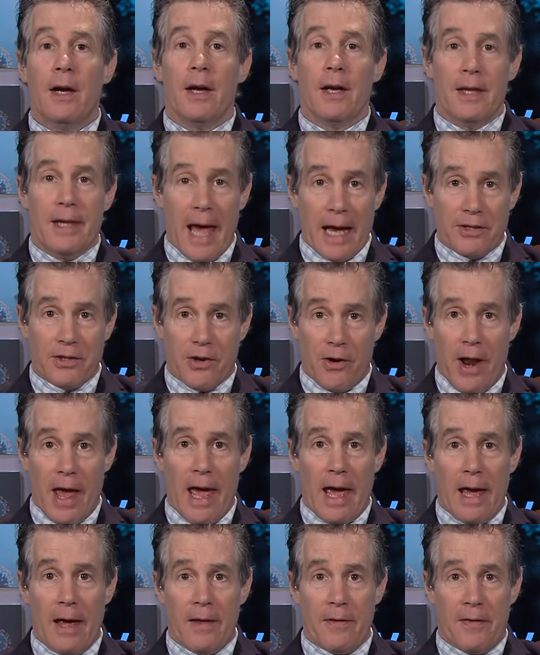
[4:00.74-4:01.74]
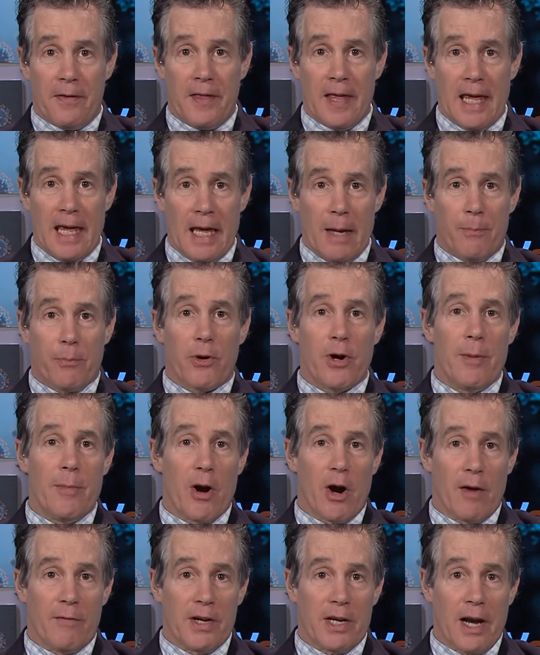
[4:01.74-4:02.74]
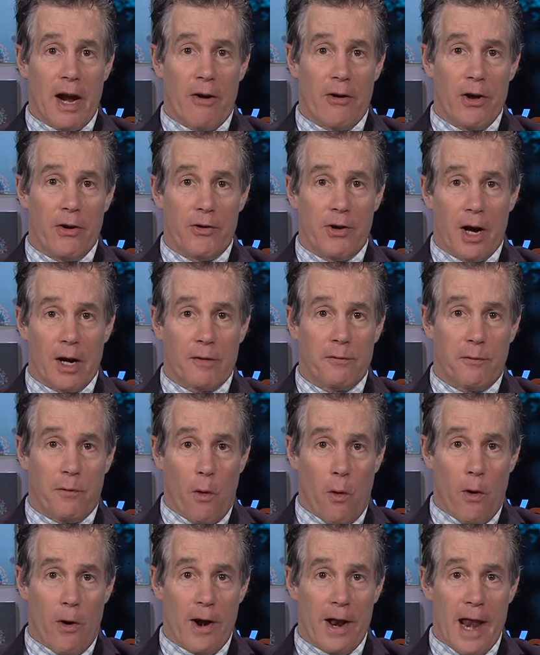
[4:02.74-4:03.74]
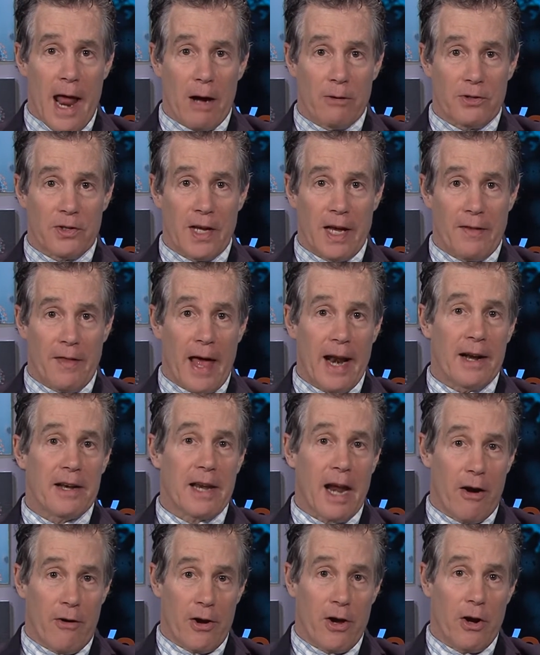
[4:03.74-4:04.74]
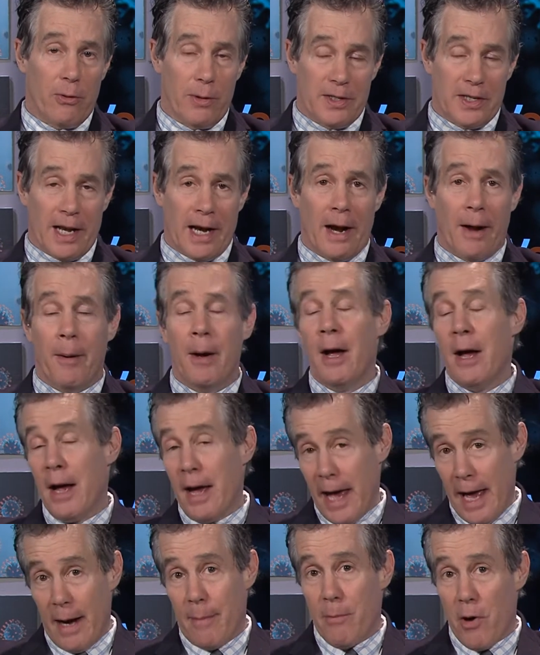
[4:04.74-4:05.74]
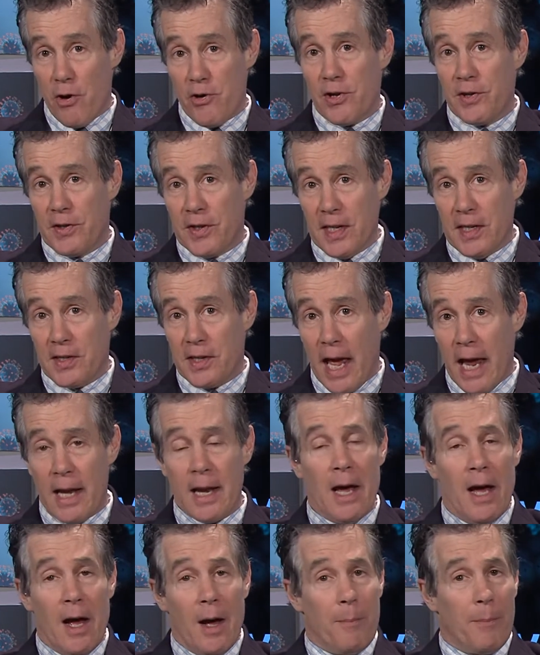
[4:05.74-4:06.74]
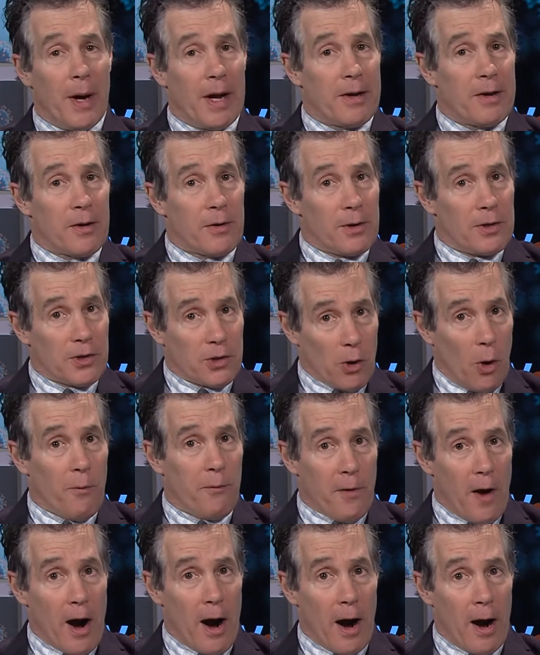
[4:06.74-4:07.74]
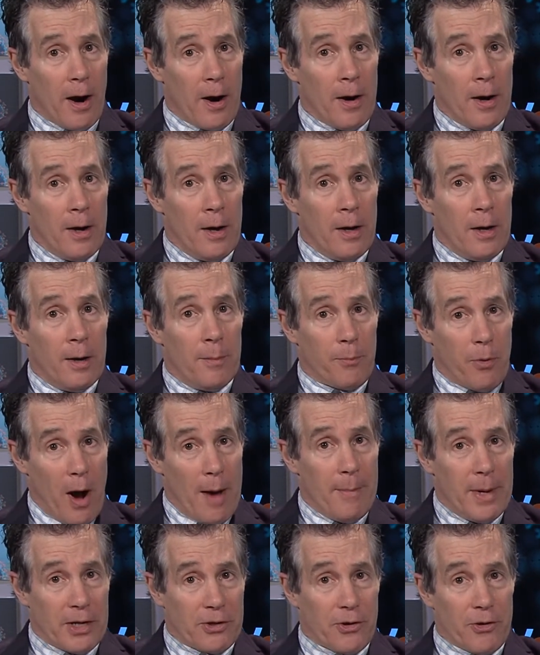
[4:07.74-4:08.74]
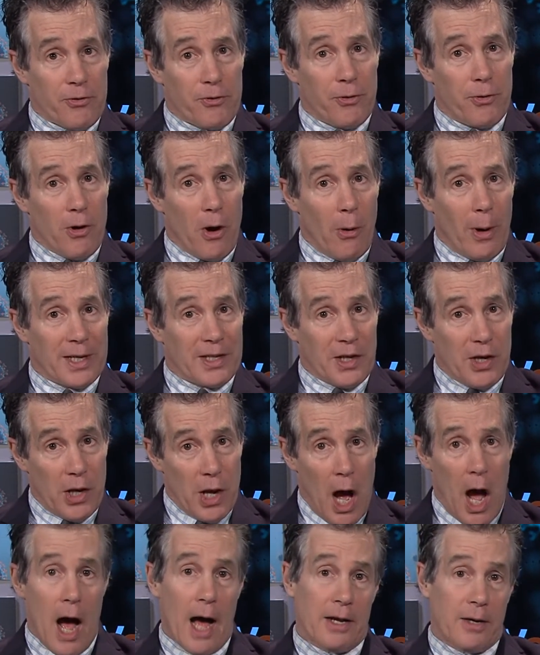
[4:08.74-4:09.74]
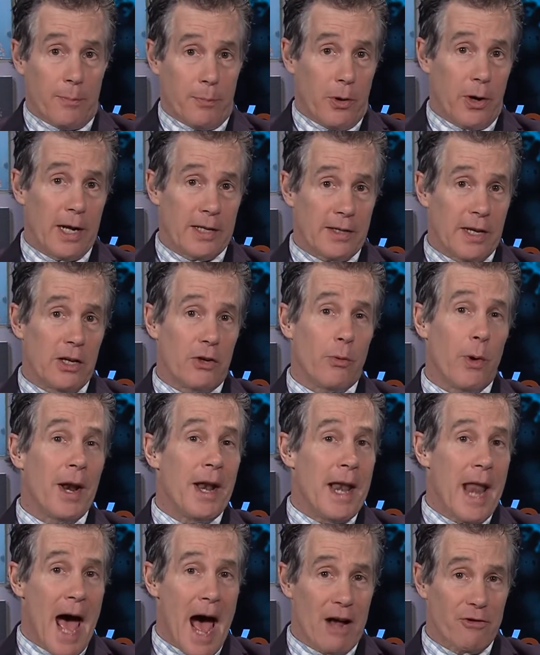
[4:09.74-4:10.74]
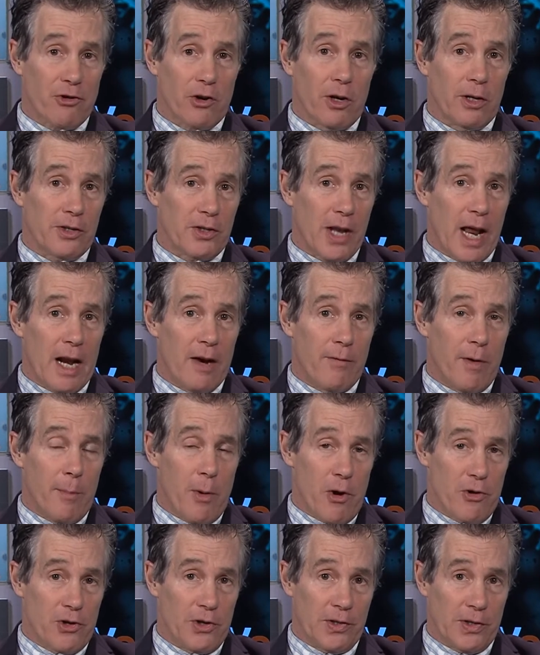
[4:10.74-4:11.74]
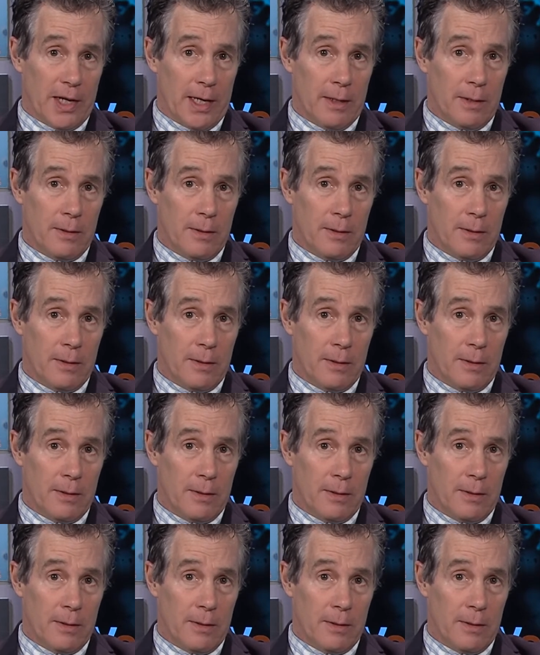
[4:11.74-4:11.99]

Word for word: yesterday, the Premier of Ontario, Doug Ford, announcing that Ontario is in a, an emergency state. But so far, Prime Minister Trudeau has not put us into a national state of emergency.